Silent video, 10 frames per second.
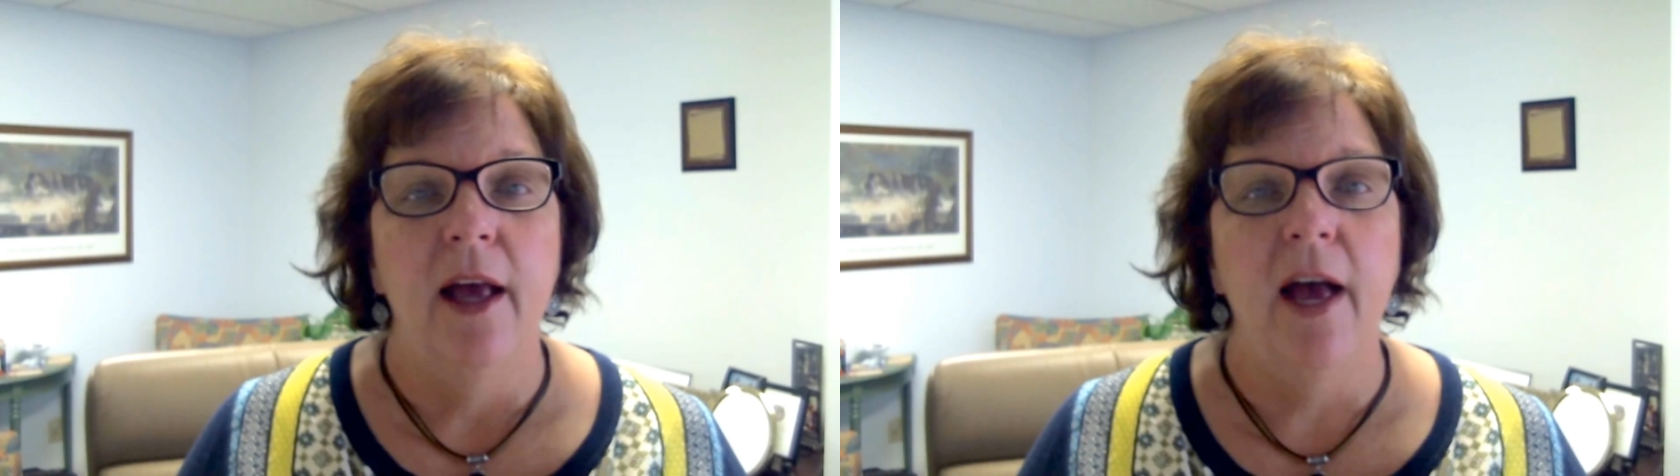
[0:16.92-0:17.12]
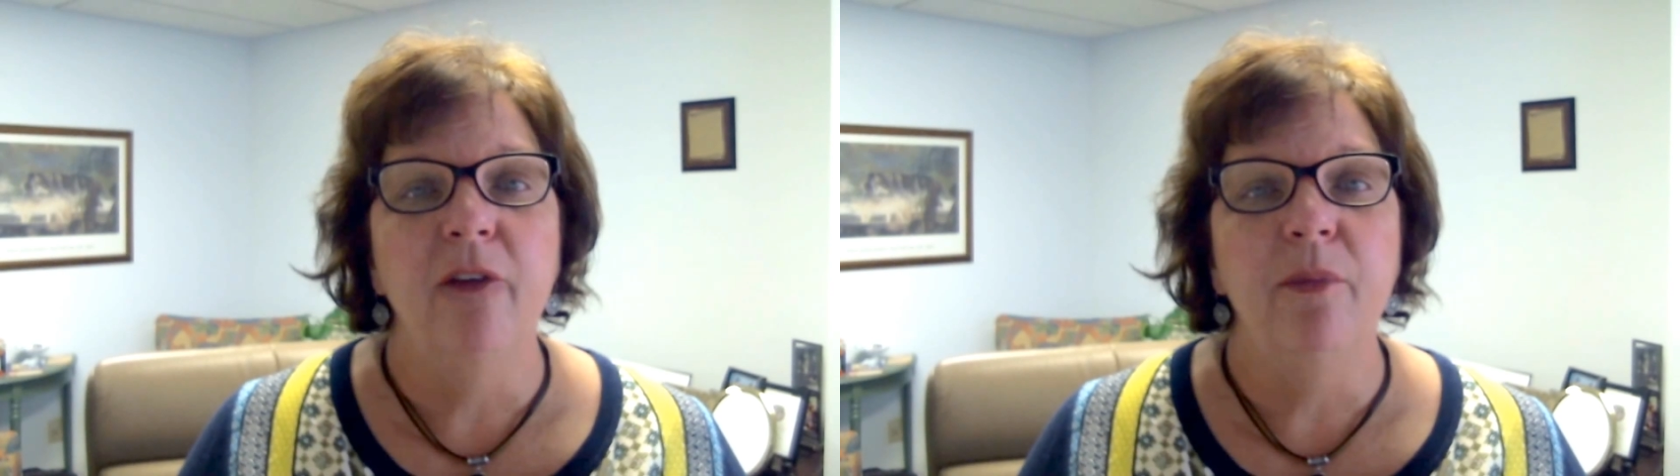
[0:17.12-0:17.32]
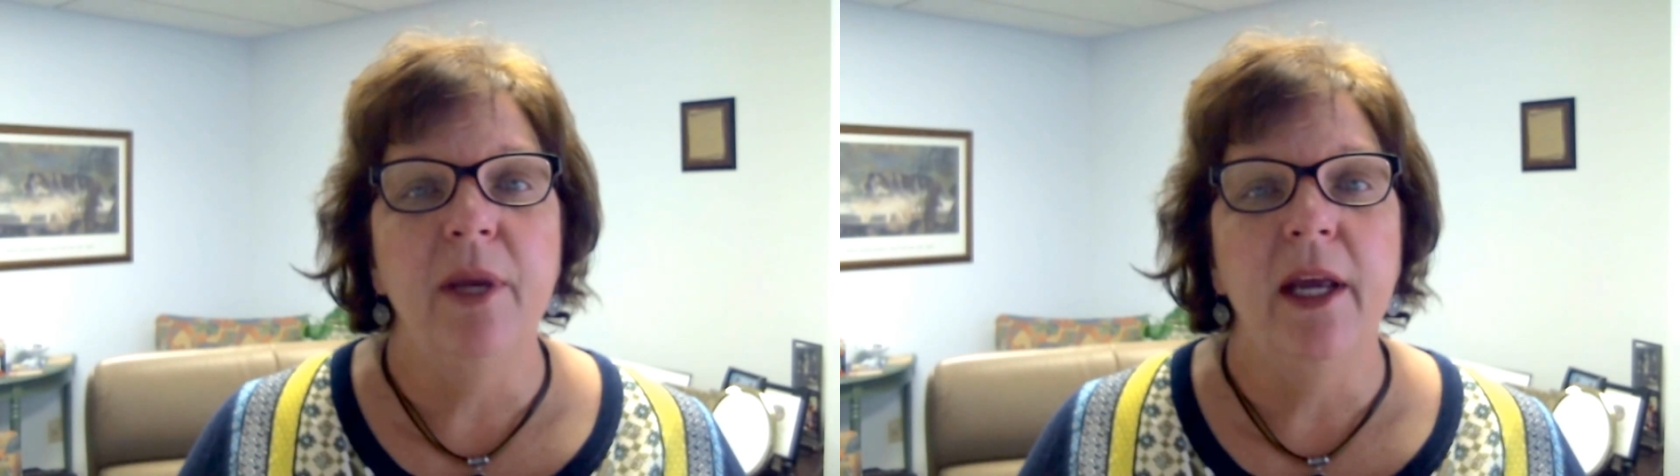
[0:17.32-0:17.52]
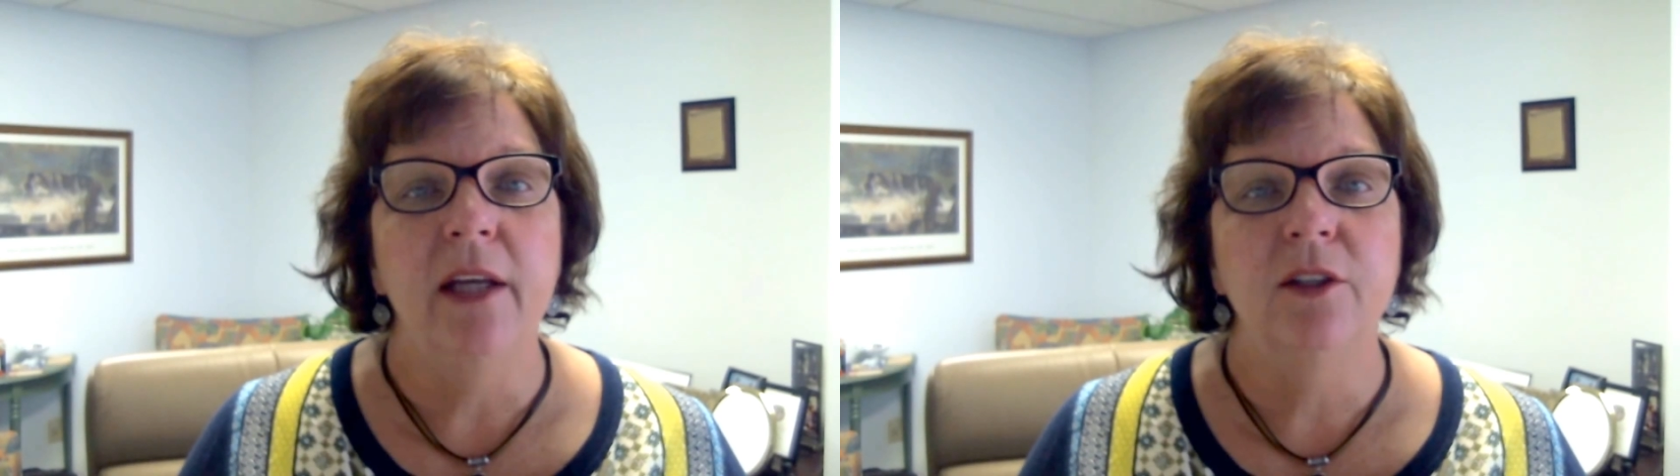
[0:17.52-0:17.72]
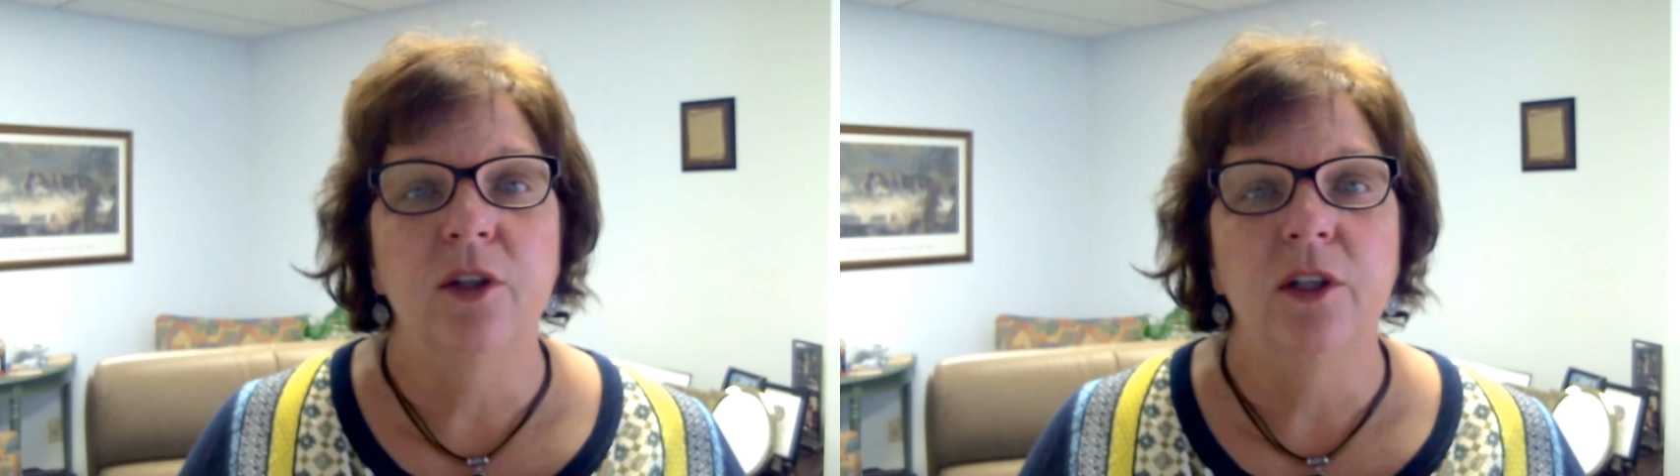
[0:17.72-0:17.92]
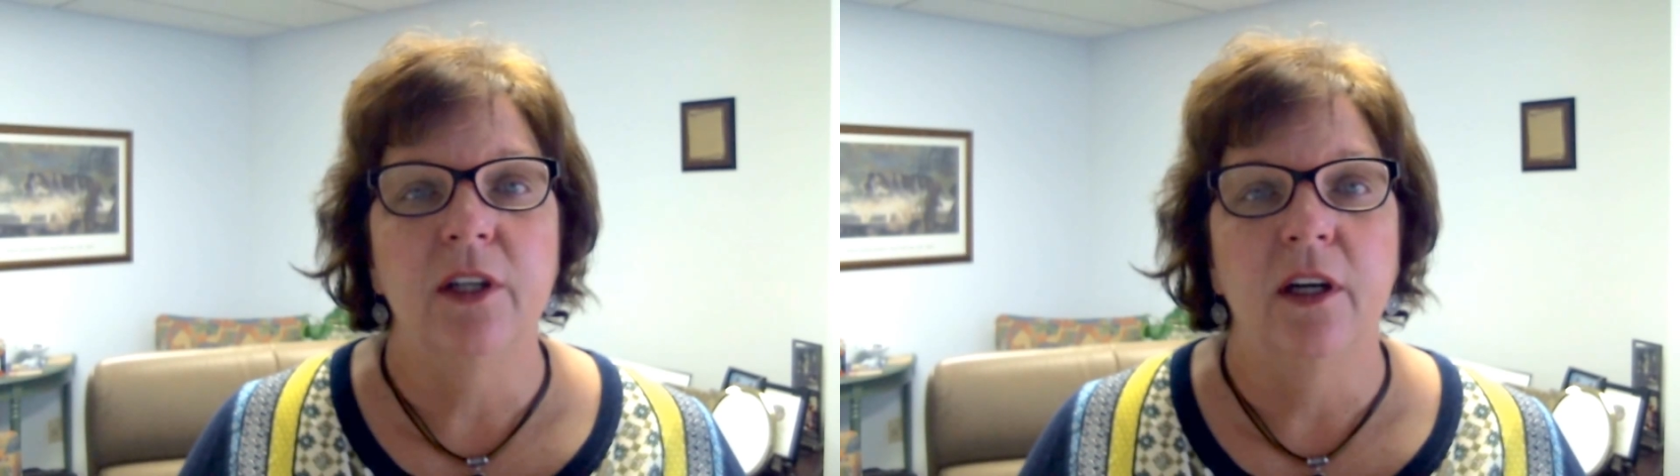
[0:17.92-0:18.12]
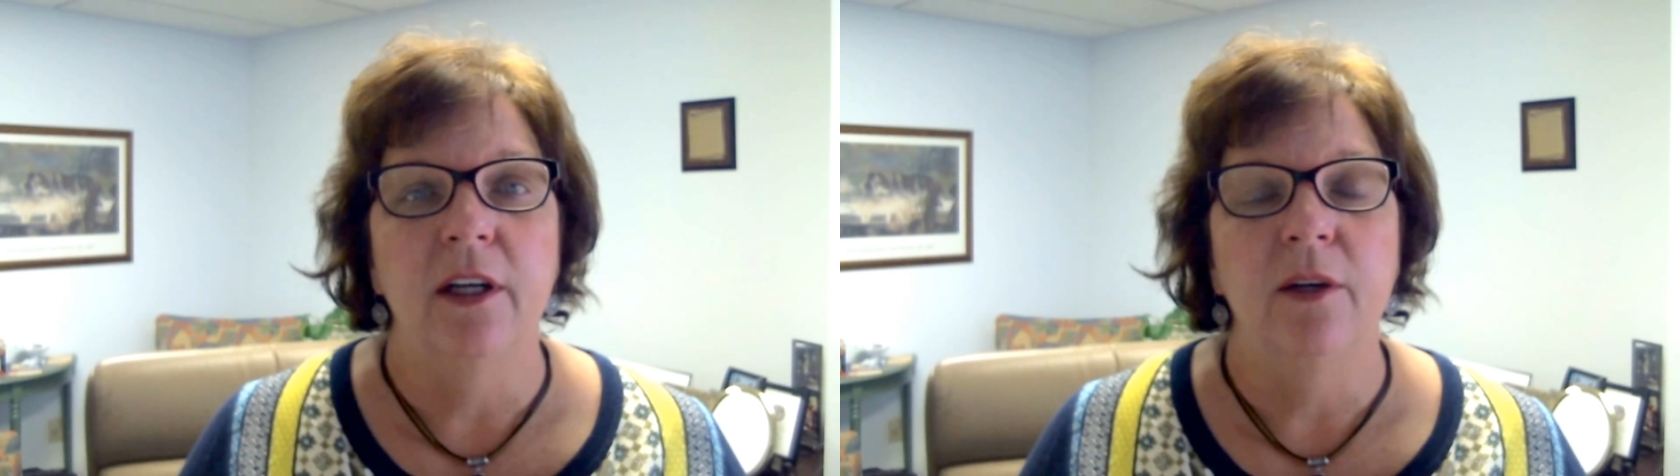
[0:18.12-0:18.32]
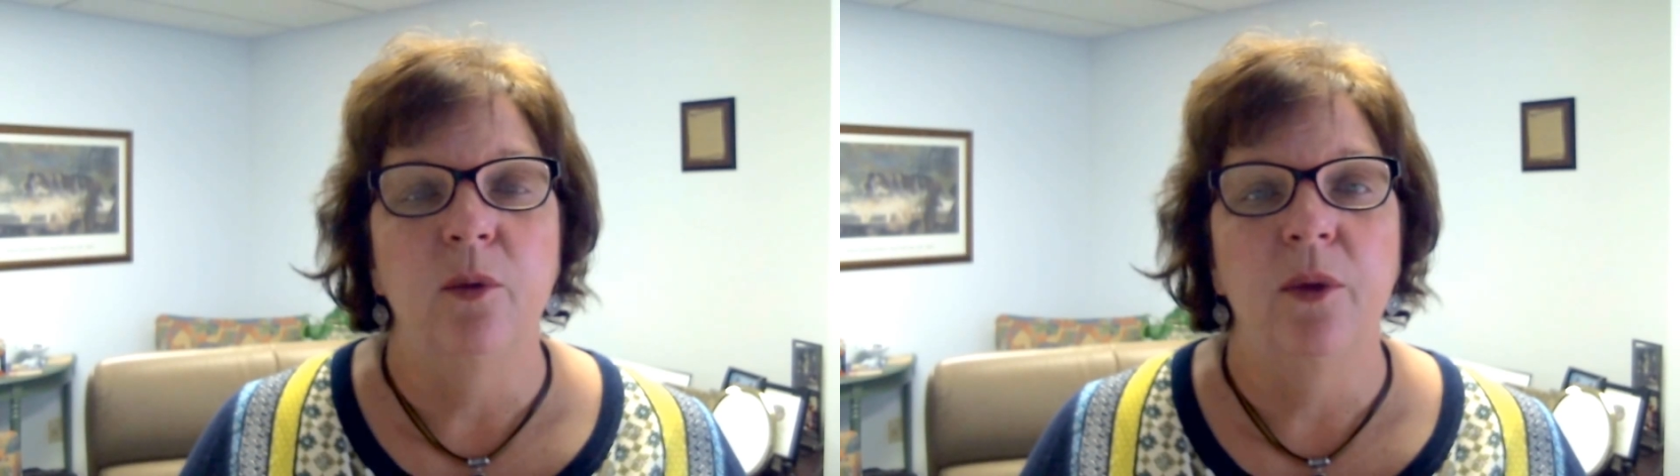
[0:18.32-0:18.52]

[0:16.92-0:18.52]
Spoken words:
FBAs are done